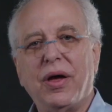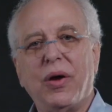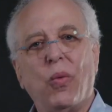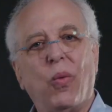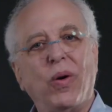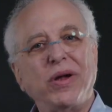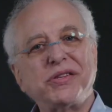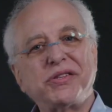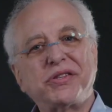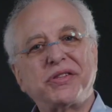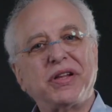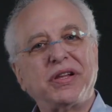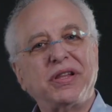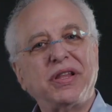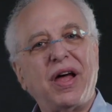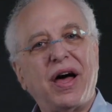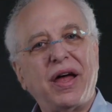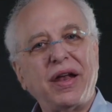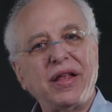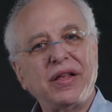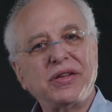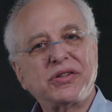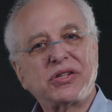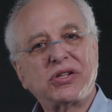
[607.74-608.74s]
Once the
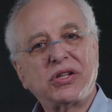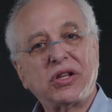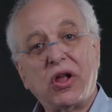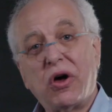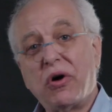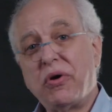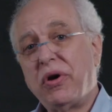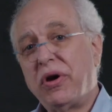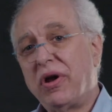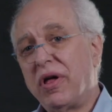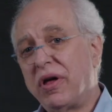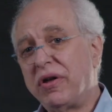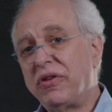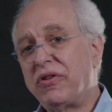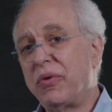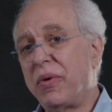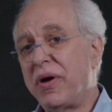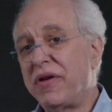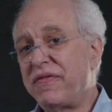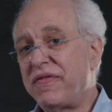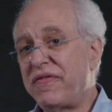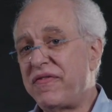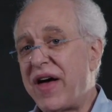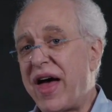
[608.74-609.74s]
LUT is loaded
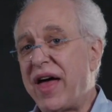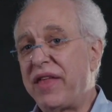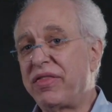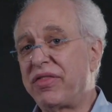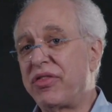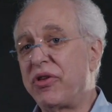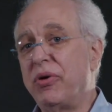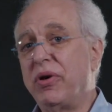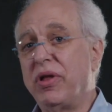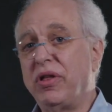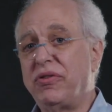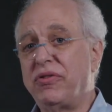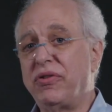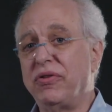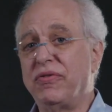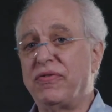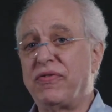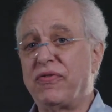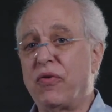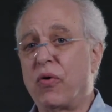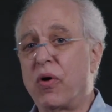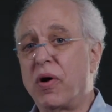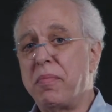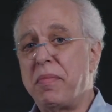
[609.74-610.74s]
onto a FAT32
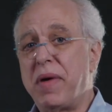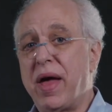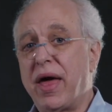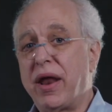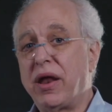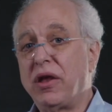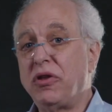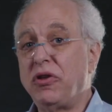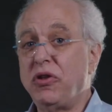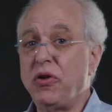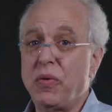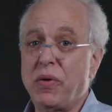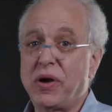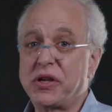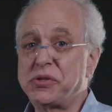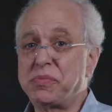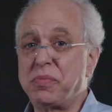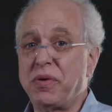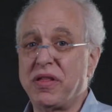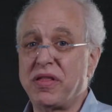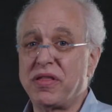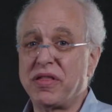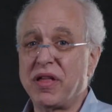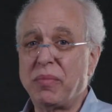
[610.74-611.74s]
formatted
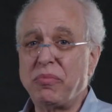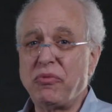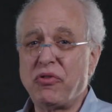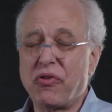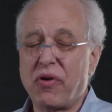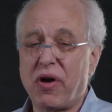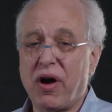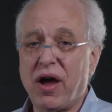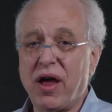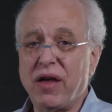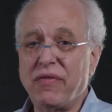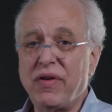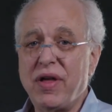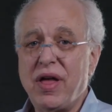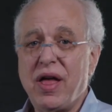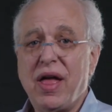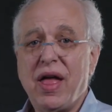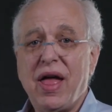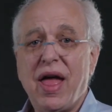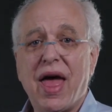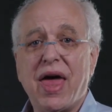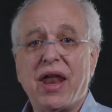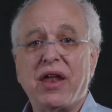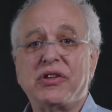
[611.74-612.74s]
USB thumb drive
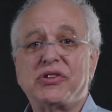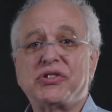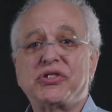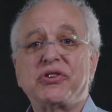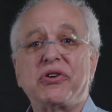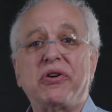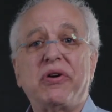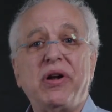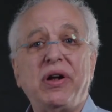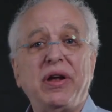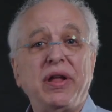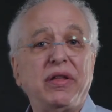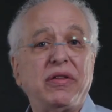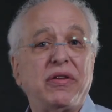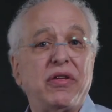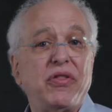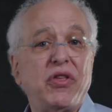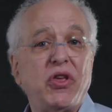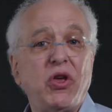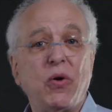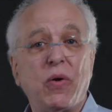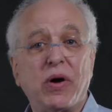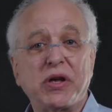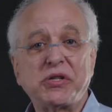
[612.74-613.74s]
and inserted into
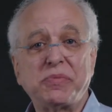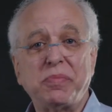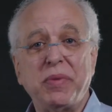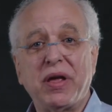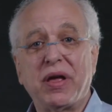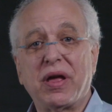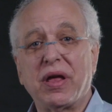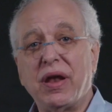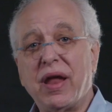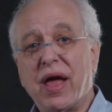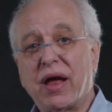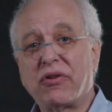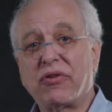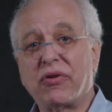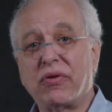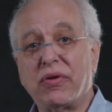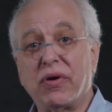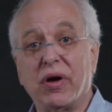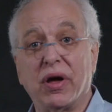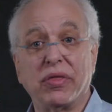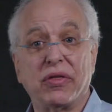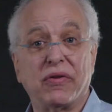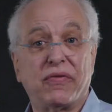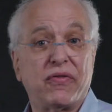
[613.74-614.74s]
the USB
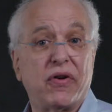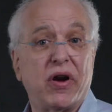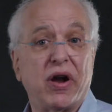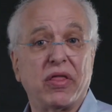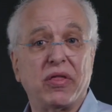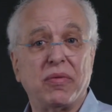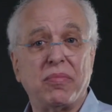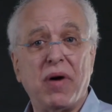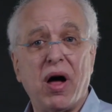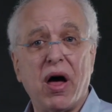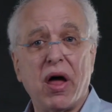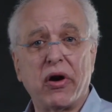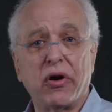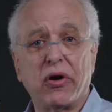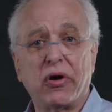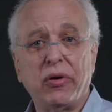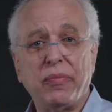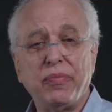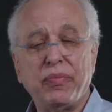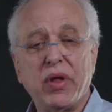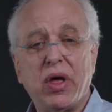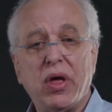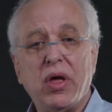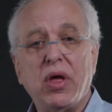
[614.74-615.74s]
connector on the front of the
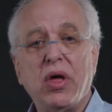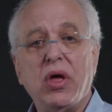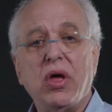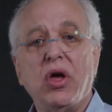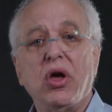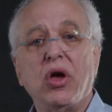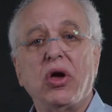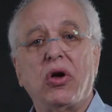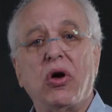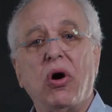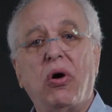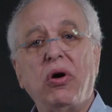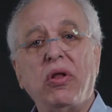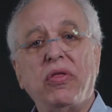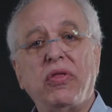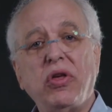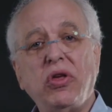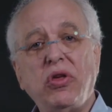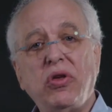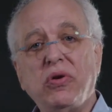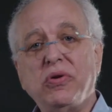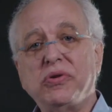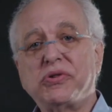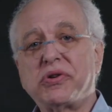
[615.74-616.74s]
monitor, go to
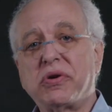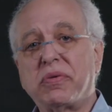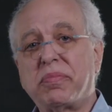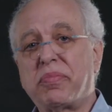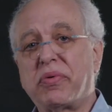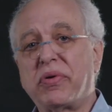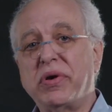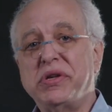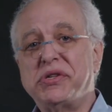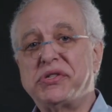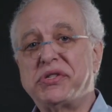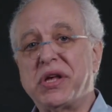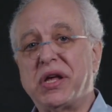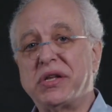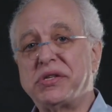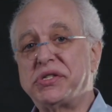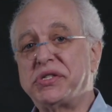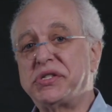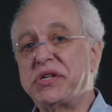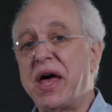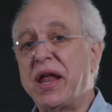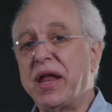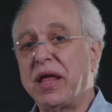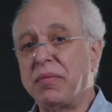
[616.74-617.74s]
the User Preset
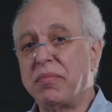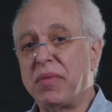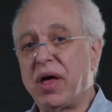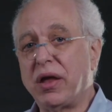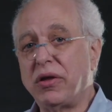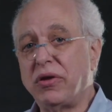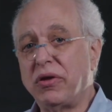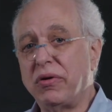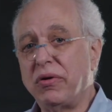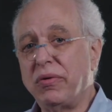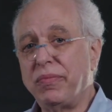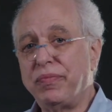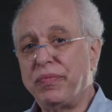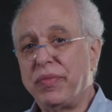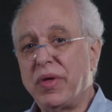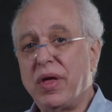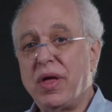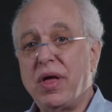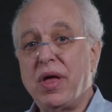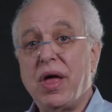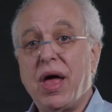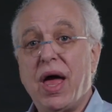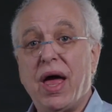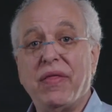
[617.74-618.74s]
Setting menu
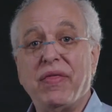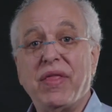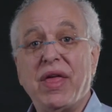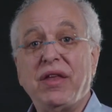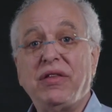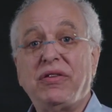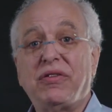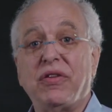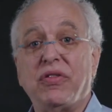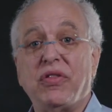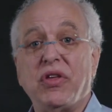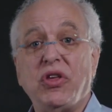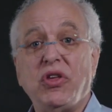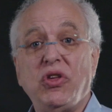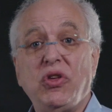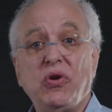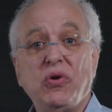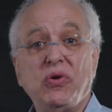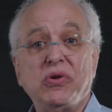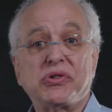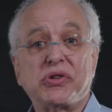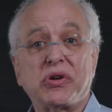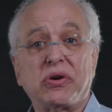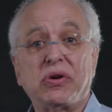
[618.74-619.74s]
and then to the
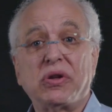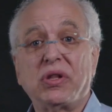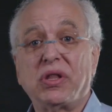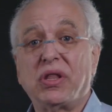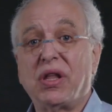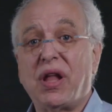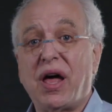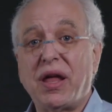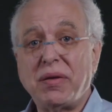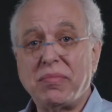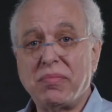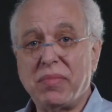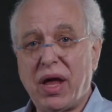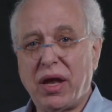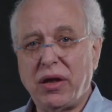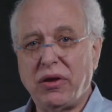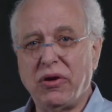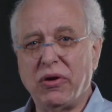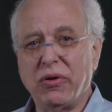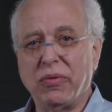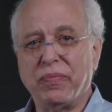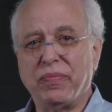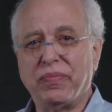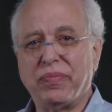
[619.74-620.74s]
User LUT
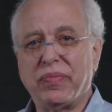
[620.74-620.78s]
menu.